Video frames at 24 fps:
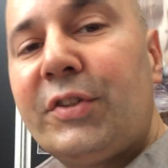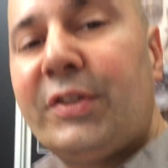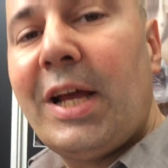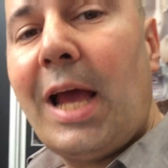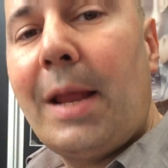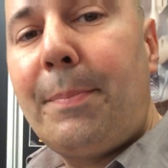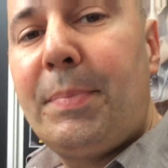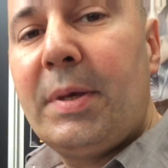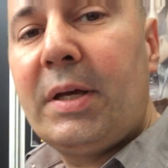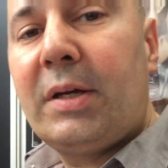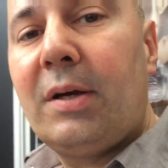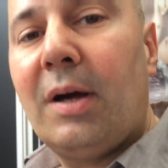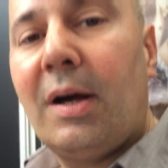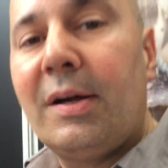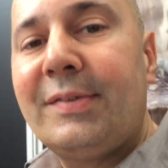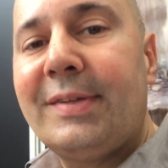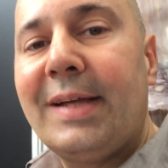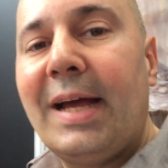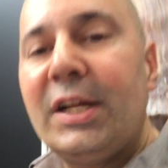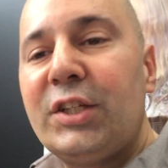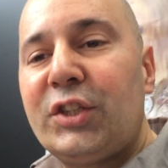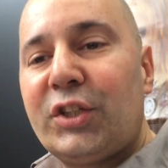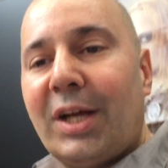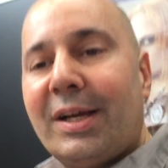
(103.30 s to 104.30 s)
sad because
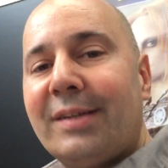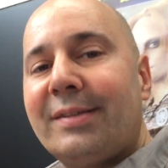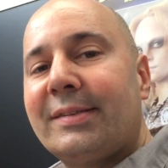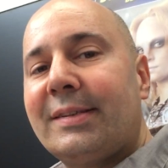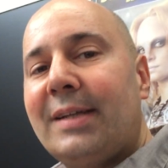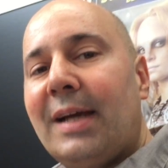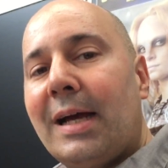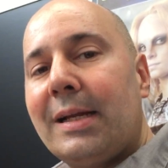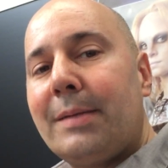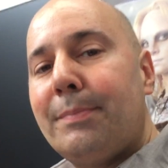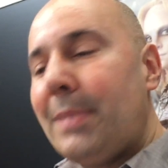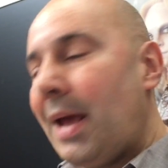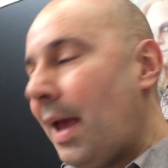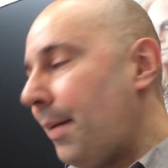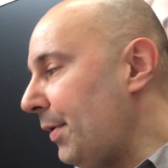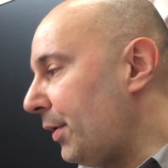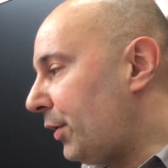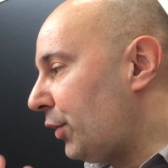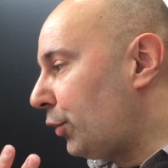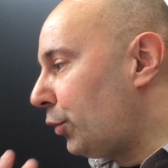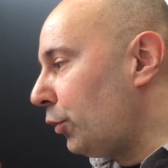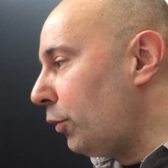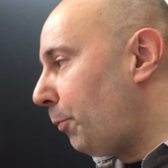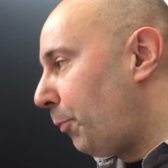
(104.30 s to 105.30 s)
I just got maybe
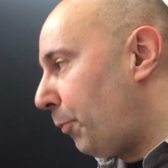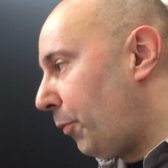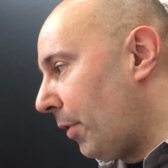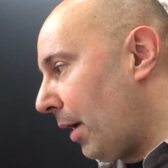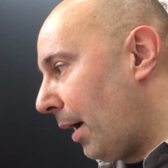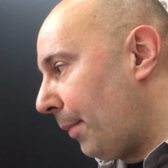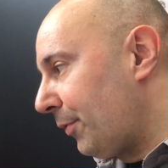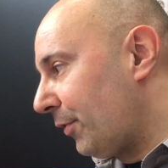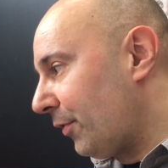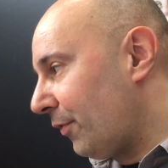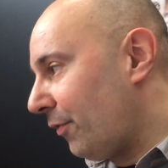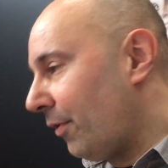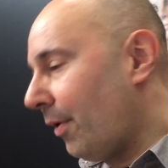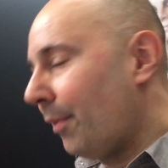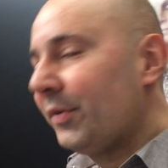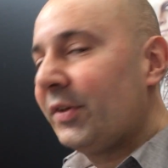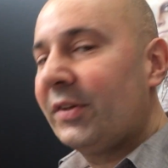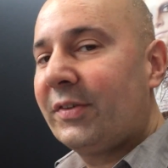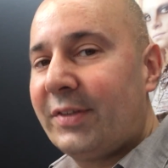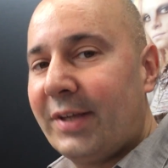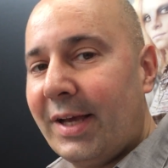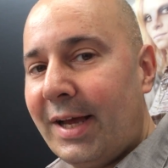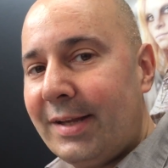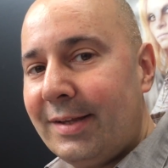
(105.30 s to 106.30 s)
2 props from
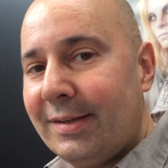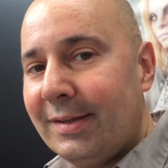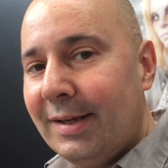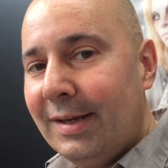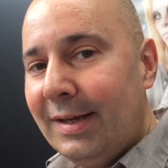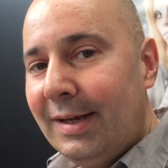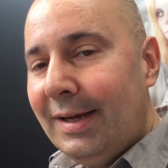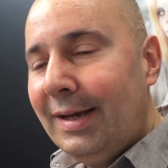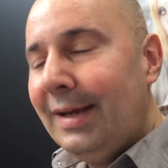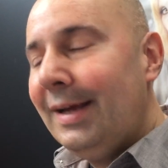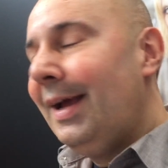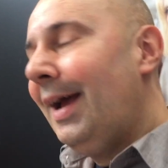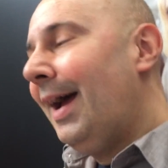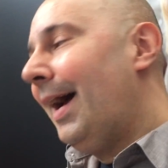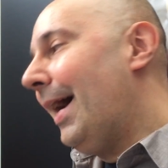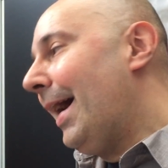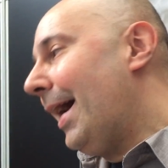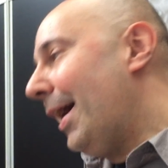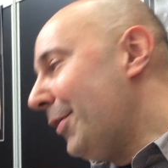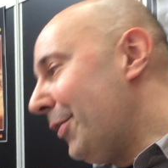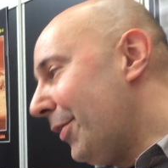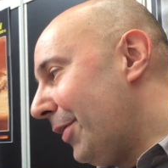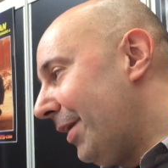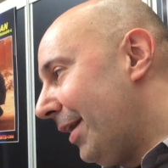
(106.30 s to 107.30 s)
the set.
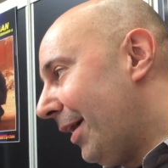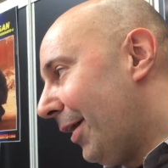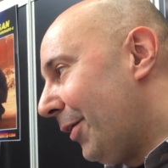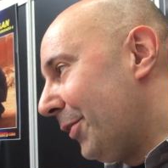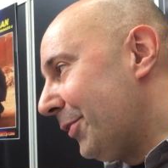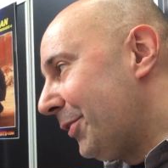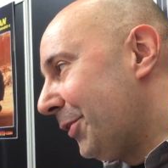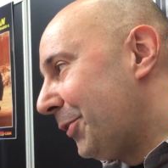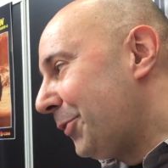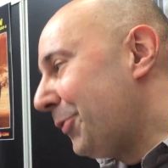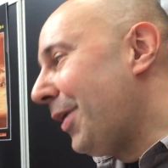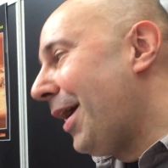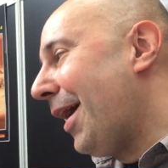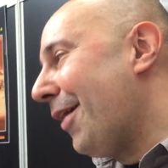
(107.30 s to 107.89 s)
Are you allowed to